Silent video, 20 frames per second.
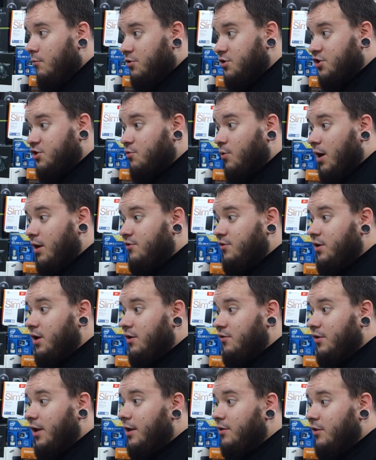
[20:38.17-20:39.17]
Which is crazy
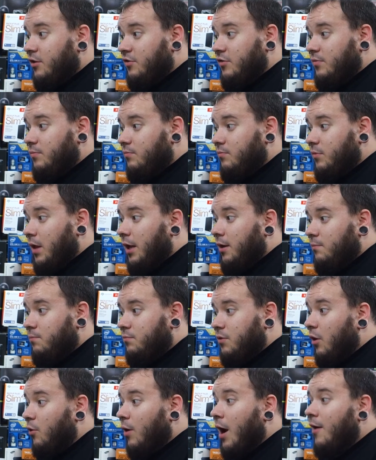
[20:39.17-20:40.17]
because like this,
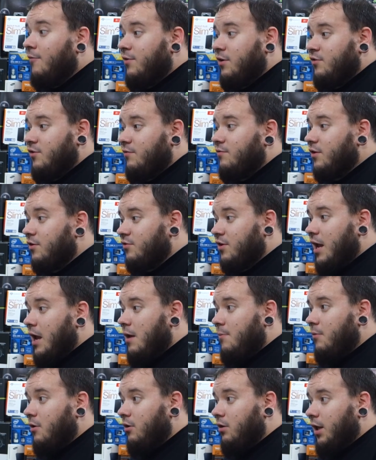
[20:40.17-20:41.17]
like the graphics of this
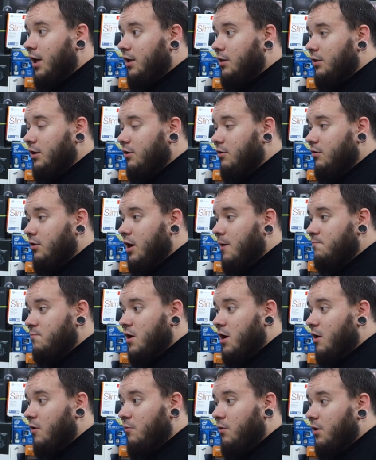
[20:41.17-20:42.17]
game are like literally up
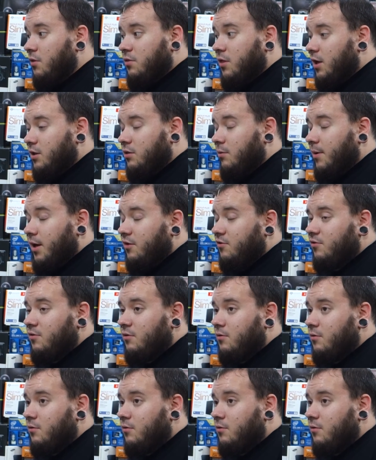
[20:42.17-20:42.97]
there with like the best.